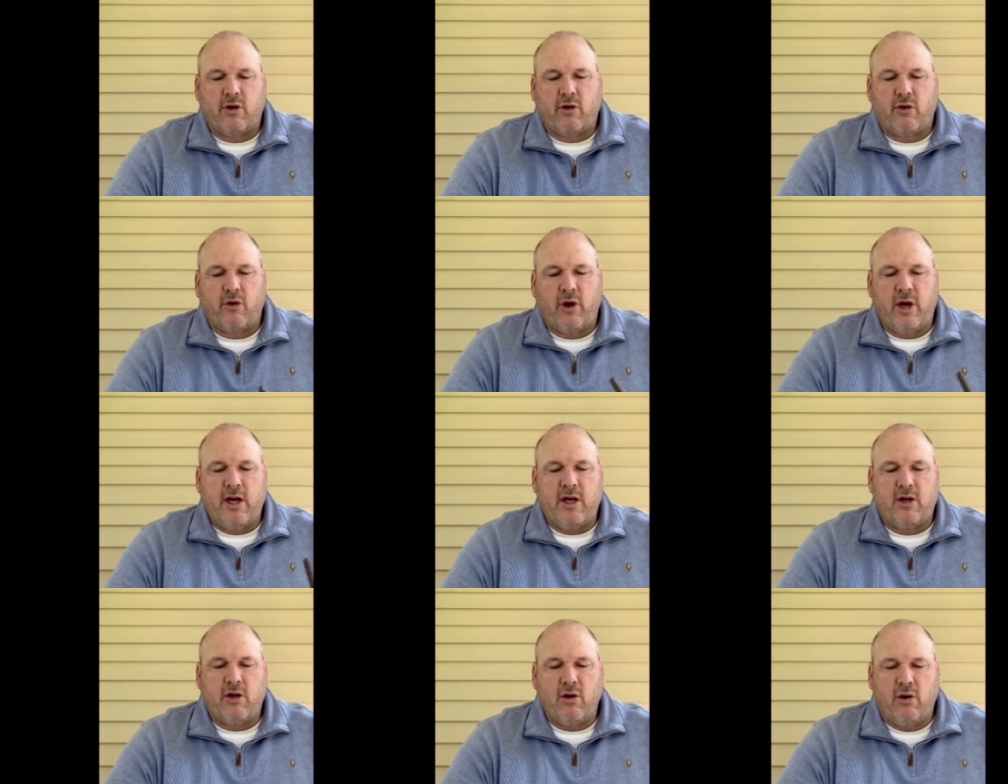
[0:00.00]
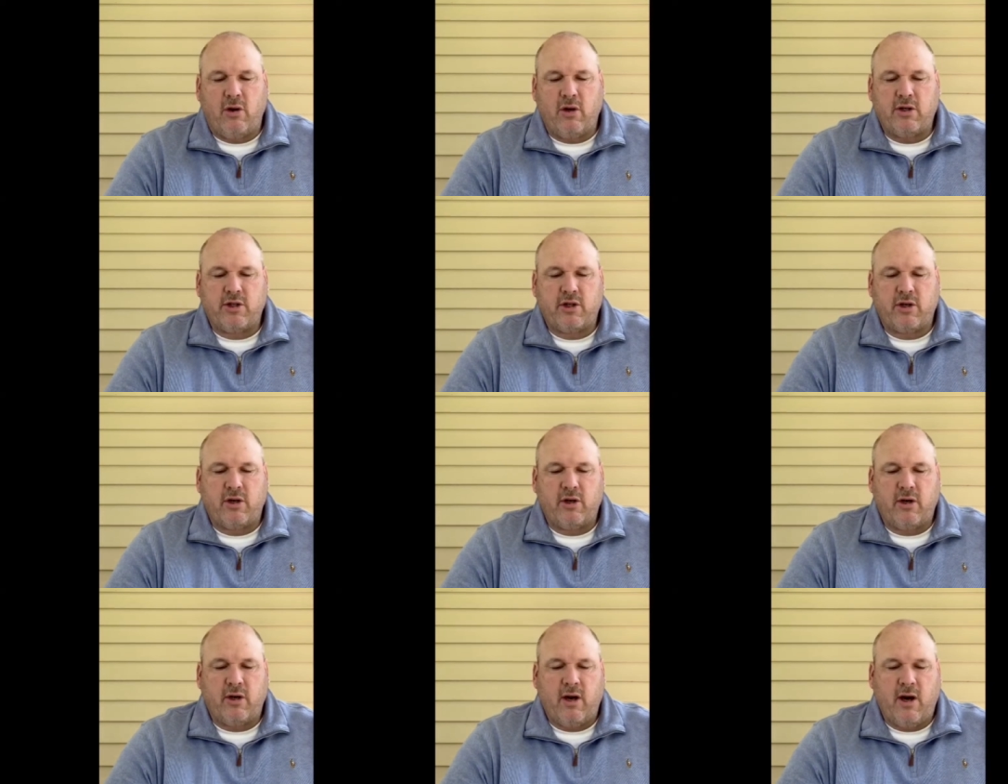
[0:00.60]
Greek
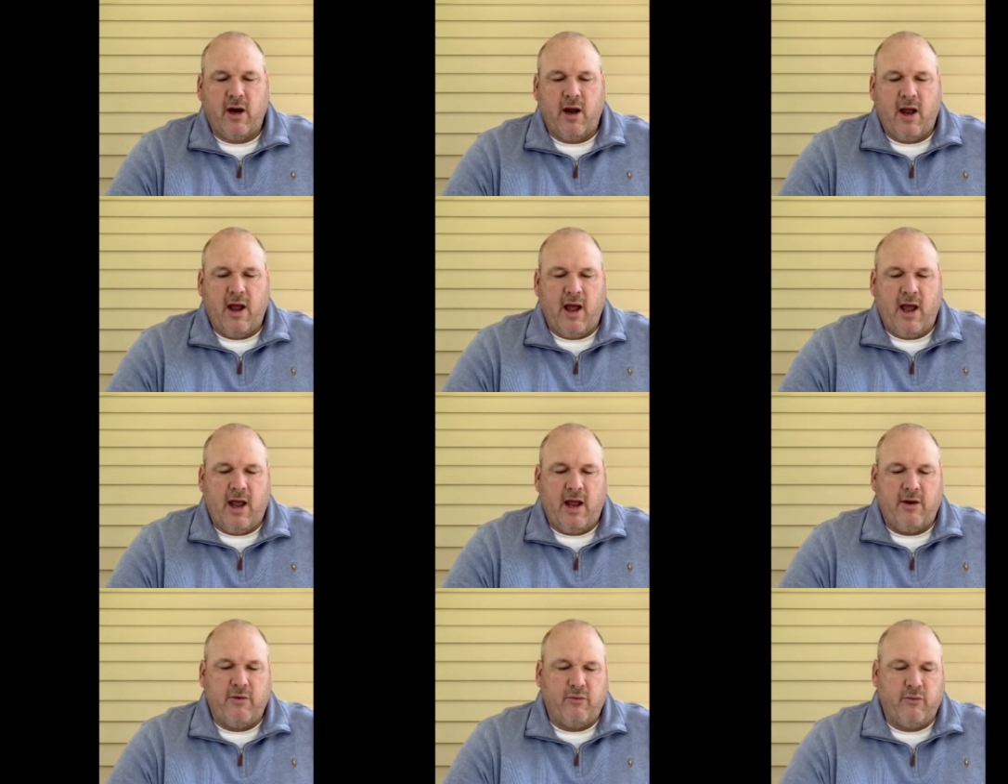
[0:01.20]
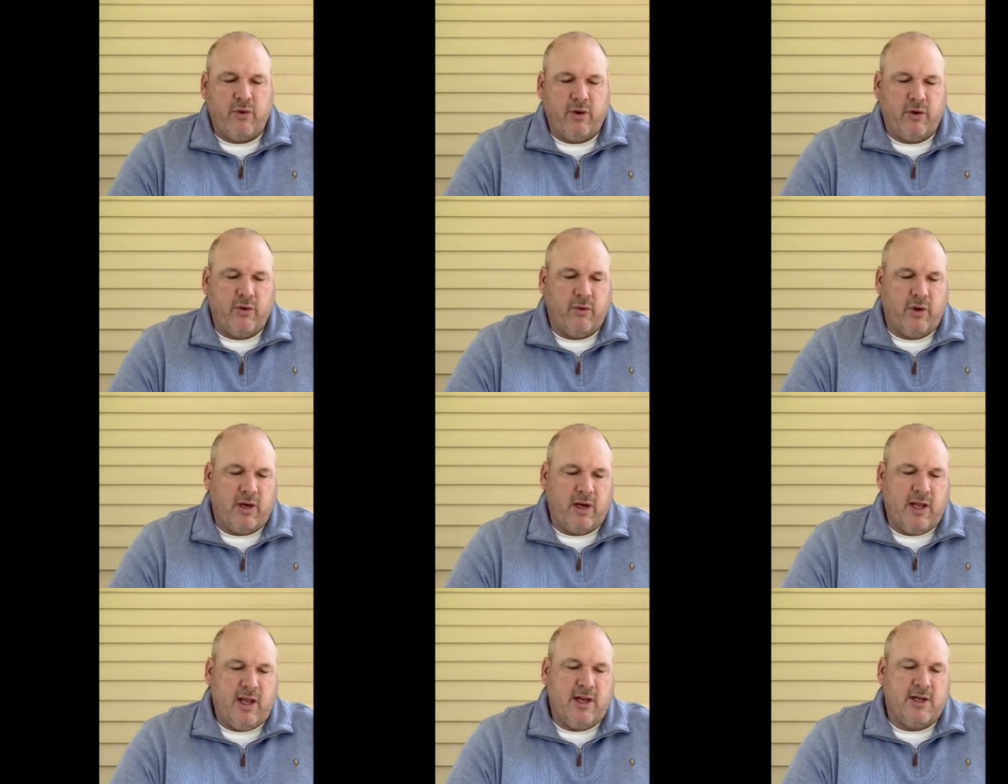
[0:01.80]
culture and re
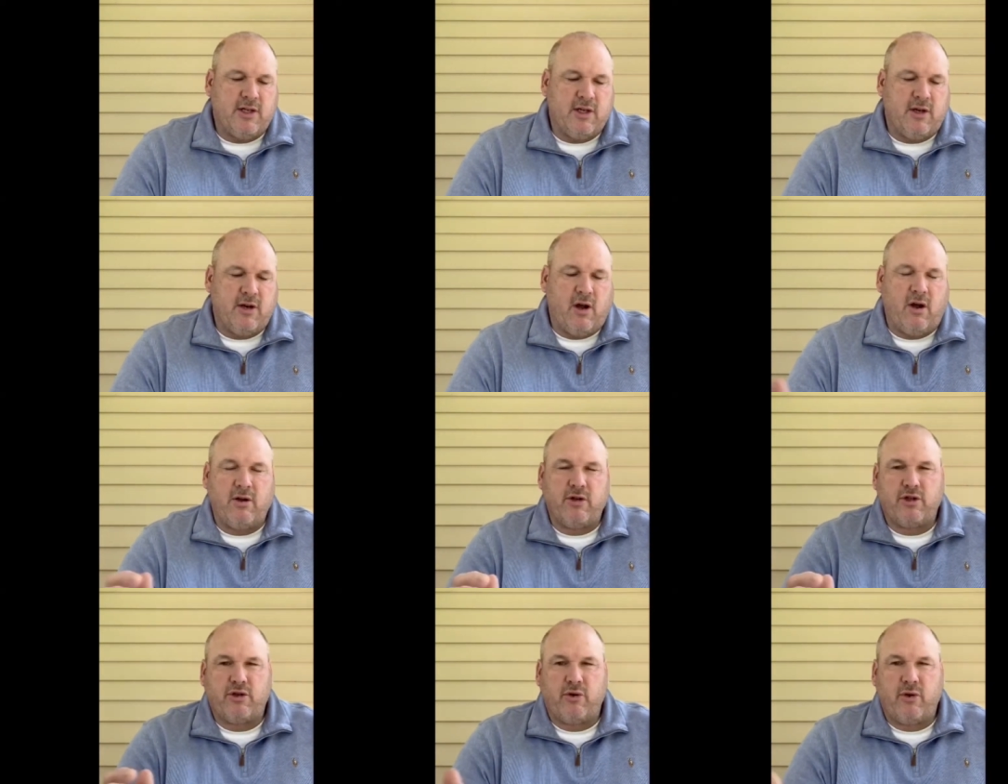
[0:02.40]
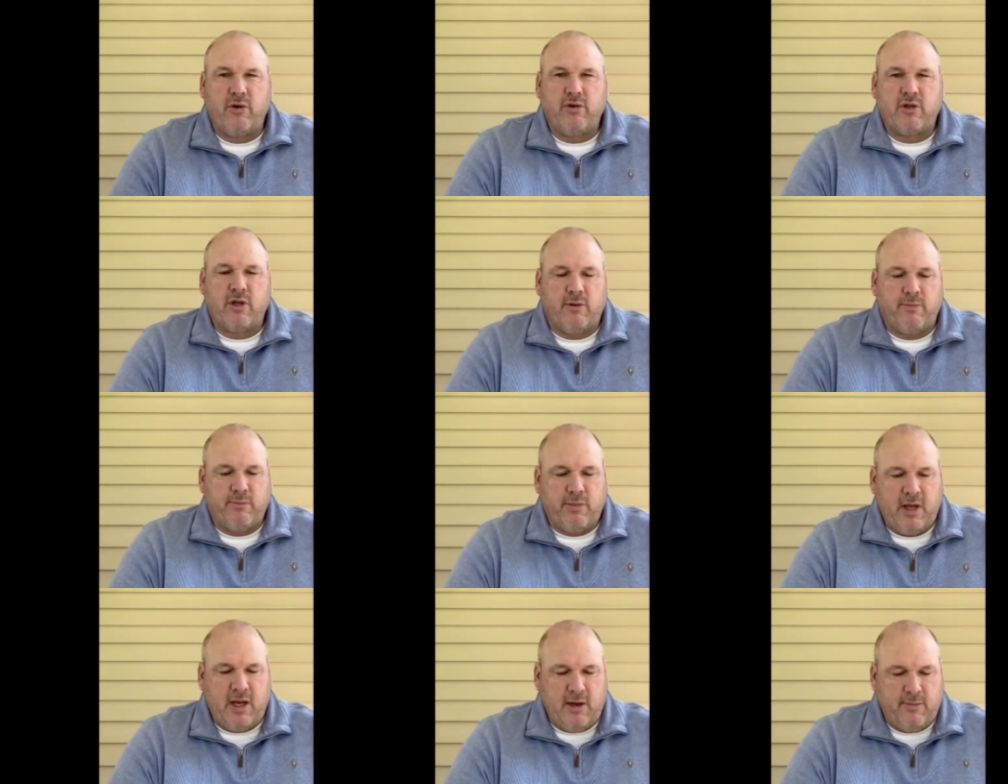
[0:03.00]
religion on Jerusalem
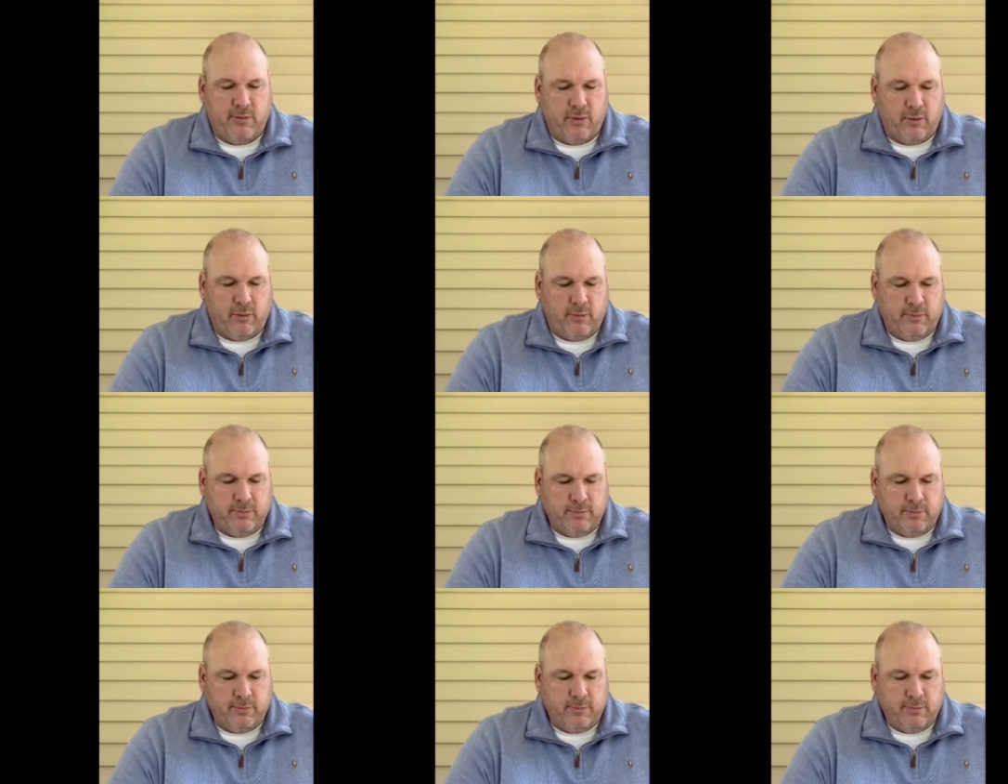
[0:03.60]
people.